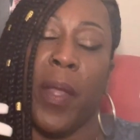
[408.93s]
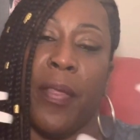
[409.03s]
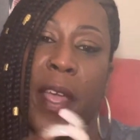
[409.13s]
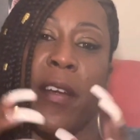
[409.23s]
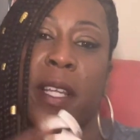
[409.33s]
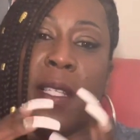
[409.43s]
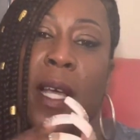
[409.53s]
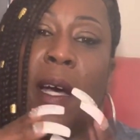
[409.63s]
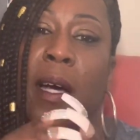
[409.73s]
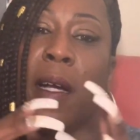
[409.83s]
there is
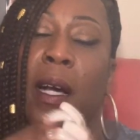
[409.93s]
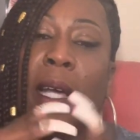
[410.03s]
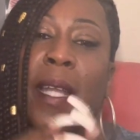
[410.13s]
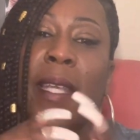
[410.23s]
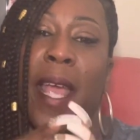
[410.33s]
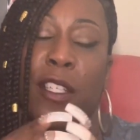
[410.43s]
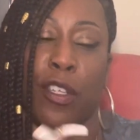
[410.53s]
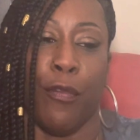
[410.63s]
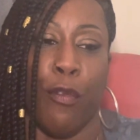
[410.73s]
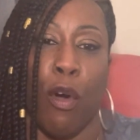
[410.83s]
a
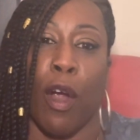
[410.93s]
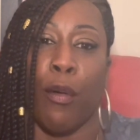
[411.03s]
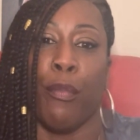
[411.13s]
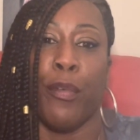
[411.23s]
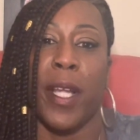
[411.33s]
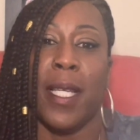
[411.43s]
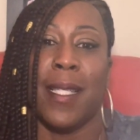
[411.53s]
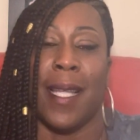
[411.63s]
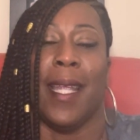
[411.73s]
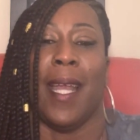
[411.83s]
connection for a
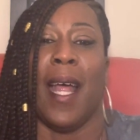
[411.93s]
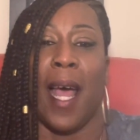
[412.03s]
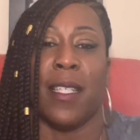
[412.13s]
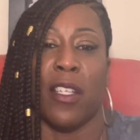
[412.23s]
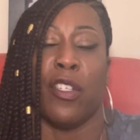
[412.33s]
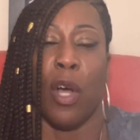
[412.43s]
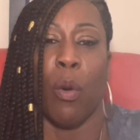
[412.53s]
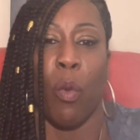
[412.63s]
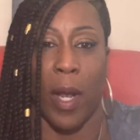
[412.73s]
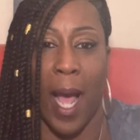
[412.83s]
reason. And I just I
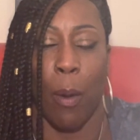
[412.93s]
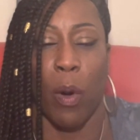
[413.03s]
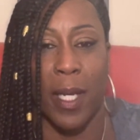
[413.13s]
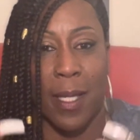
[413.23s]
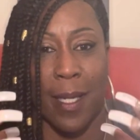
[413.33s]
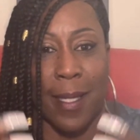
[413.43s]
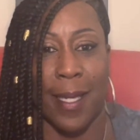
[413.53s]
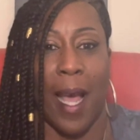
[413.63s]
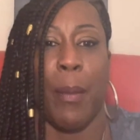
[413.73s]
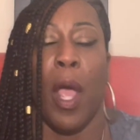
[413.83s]
want us to
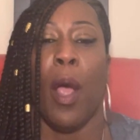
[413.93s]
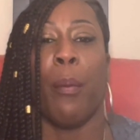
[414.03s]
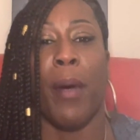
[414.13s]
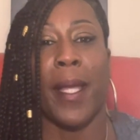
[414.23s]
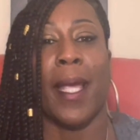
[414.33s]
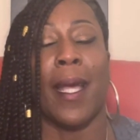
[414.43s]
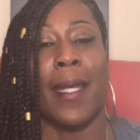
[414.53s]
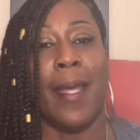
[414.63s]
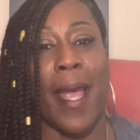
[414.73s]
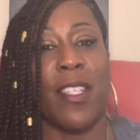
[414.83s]
stop breaking
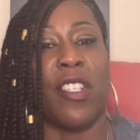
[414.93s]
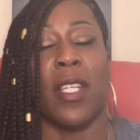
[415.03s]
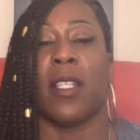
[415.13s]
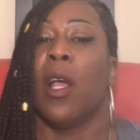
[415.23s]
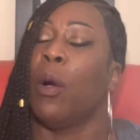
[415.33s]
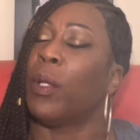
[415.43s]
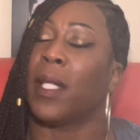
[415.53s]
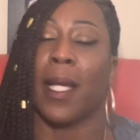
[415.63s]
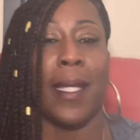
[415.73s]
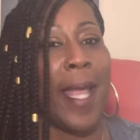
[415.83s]
connections with
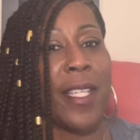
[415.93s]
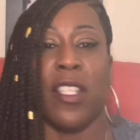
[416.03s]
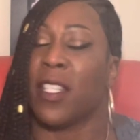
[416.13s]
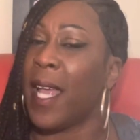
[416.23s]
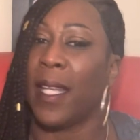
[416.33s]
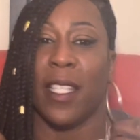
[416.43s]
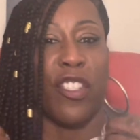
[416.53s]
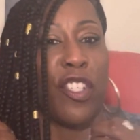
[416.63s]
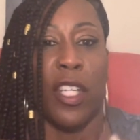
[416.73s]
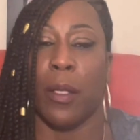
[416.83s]
the connections that
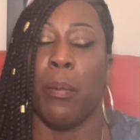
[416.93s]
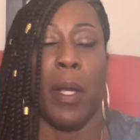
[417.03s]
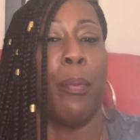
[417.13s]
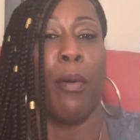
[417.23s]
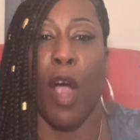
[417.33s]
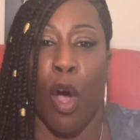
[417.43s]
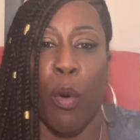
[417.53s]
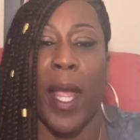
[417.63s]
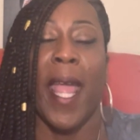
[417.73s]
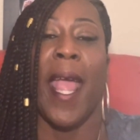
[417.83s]
shouldn't be
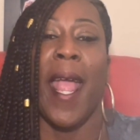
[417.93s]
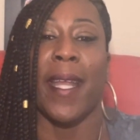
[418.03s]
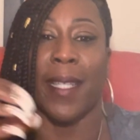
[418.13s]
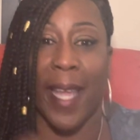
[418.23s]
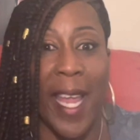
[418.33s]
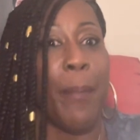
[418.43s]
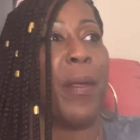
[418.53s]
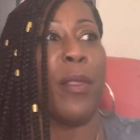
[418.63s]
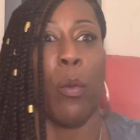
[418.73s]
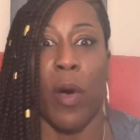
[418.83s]
broke, and
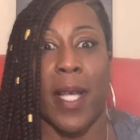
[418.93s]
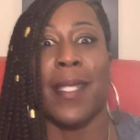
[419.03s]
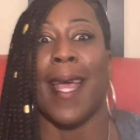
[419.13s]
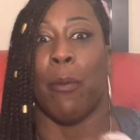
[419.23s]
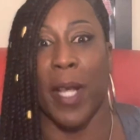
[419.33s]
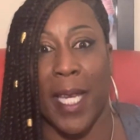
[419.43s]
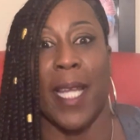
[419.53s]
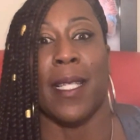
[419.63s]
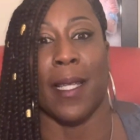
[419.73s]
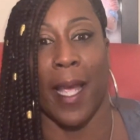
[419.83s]
keeping the ones that we
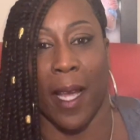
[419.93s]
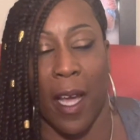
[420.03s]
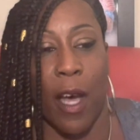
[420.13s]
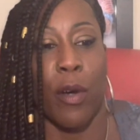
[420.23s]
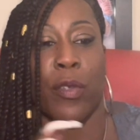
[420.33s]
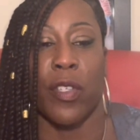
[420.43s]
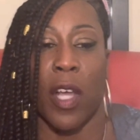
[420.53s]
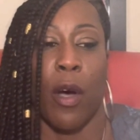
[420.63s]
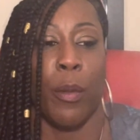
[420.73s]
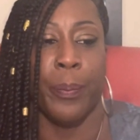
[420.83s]
need to let go.
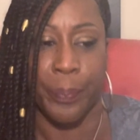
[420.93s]
So